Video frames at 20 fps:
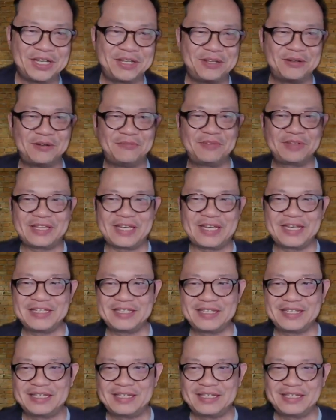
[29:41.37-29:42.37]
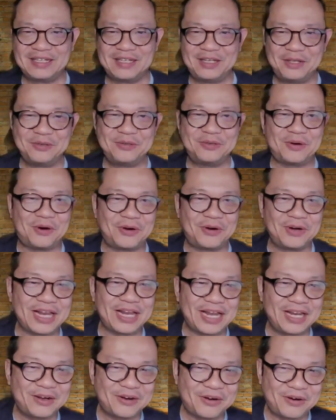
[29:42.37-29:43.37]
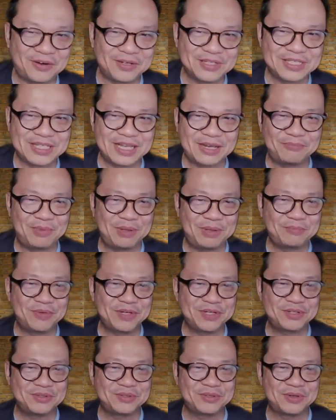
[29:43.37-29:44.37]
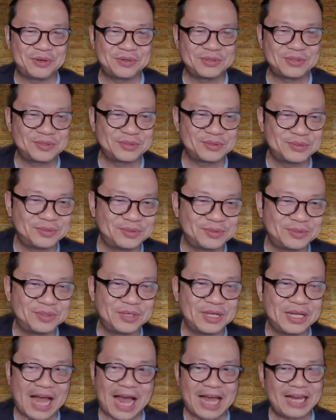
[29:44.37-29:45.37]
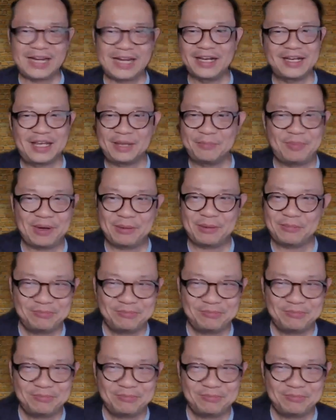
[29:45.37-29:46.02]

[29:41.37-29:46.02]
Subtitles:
and you're advertising a new online course that people should go to. I can't keep up.